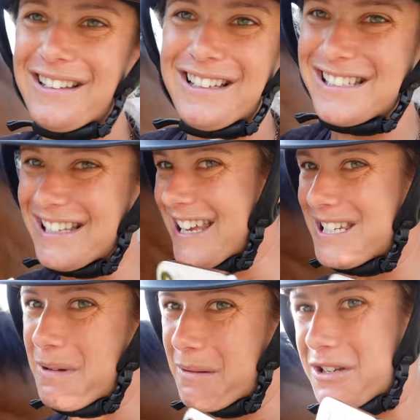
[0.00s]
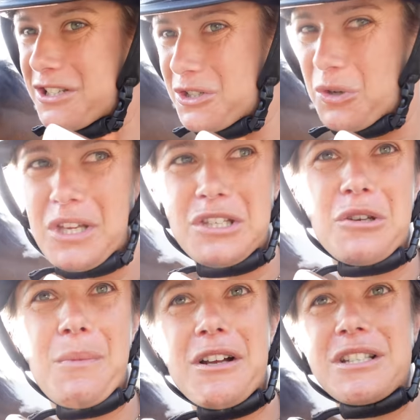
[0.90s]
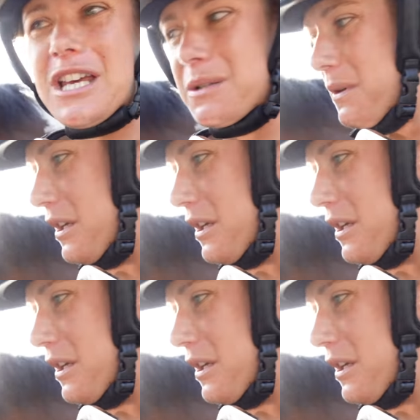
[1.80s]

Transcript: He's like, yes, mum, because you're talking too much, as per